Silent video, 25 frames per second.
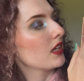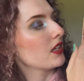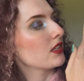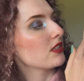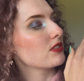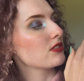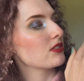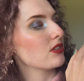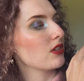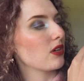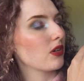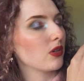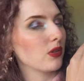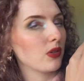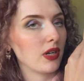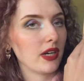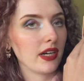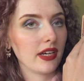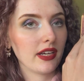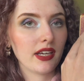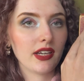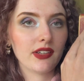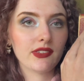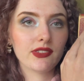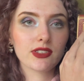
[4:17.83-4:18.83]
So I
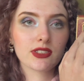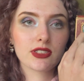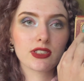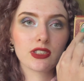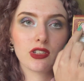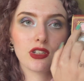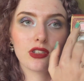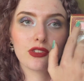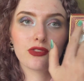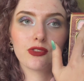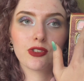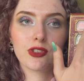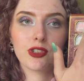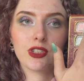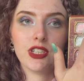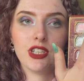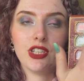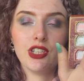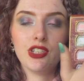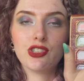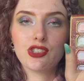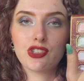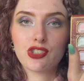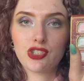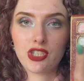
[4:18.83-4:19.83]
have a slot for
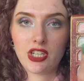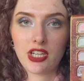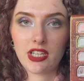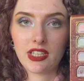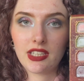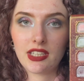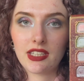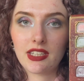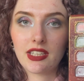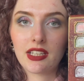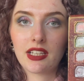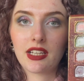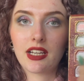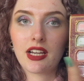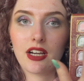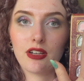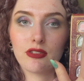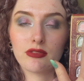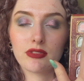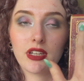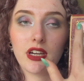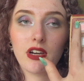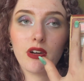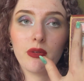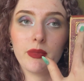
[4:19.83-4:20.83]
each shade and I
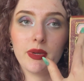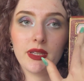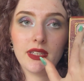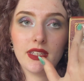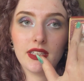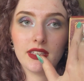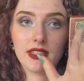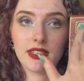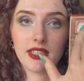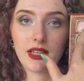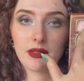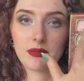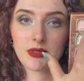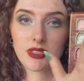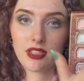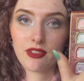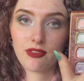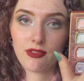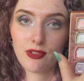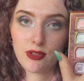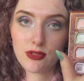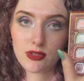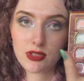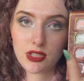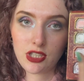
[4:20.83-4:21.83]
count how many times
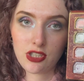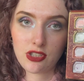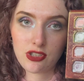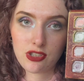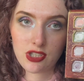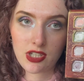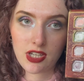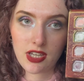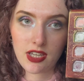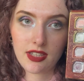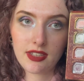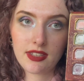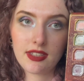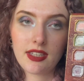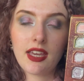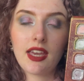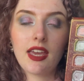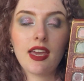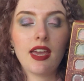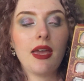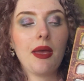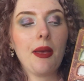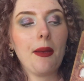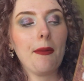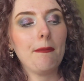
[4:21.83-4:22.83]
I've used each shade.
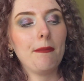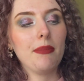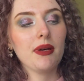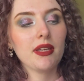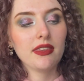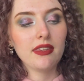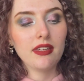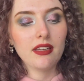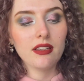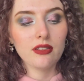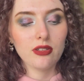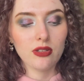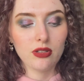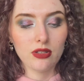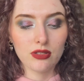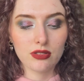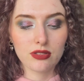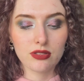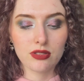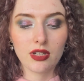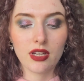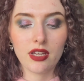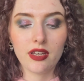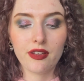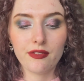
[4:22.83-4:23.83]
But then
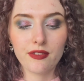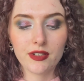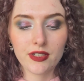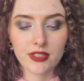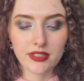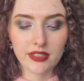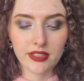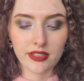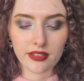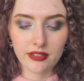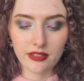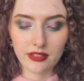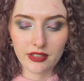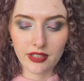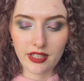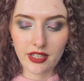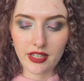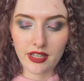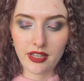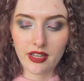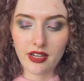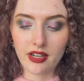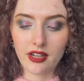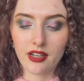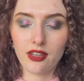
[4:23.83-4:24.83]
also every single
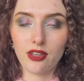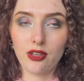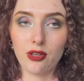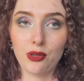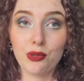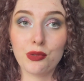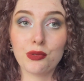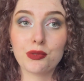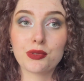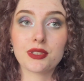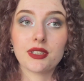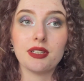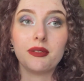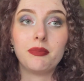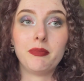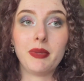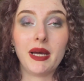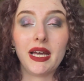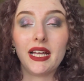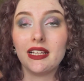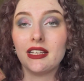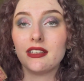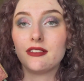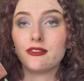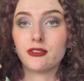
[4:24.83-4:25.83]
day I use a
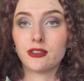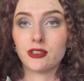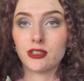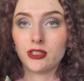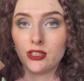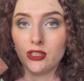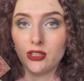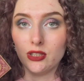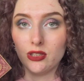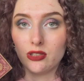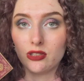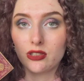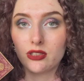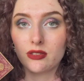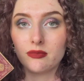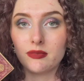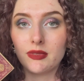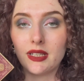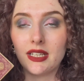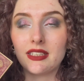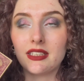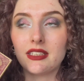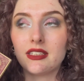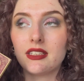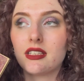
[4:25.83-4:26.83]
palette for a look,
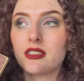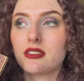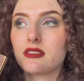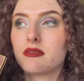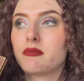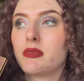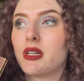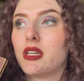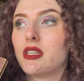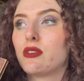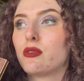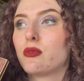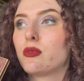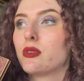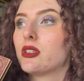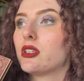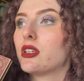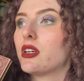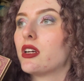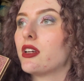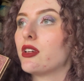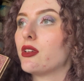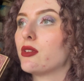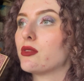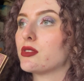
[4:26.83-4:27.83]
and it doesn't matter whether
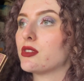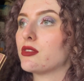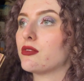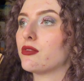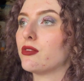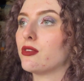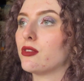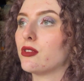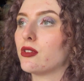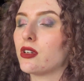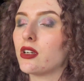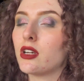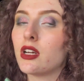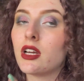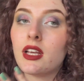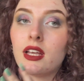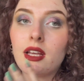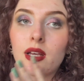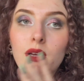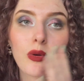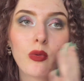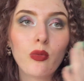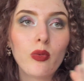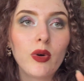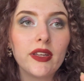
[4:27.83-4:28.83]
I use it for
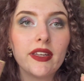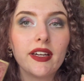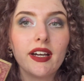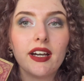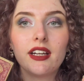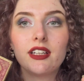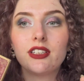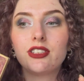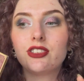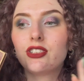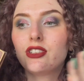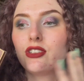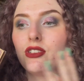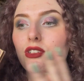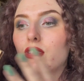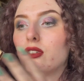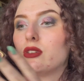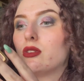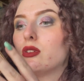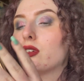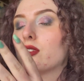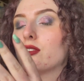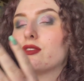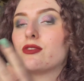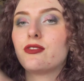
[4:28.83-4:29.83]
one
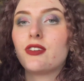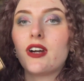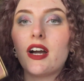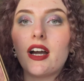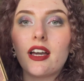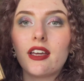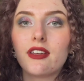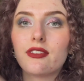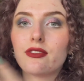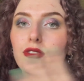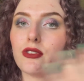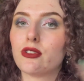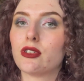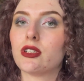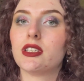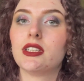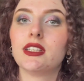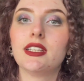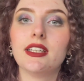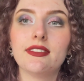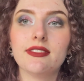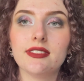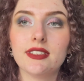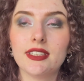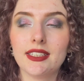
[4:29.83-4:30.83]
eyeshadow or 5 or
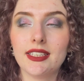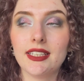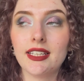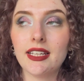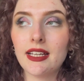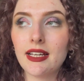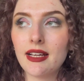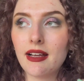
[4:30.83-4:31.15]
11.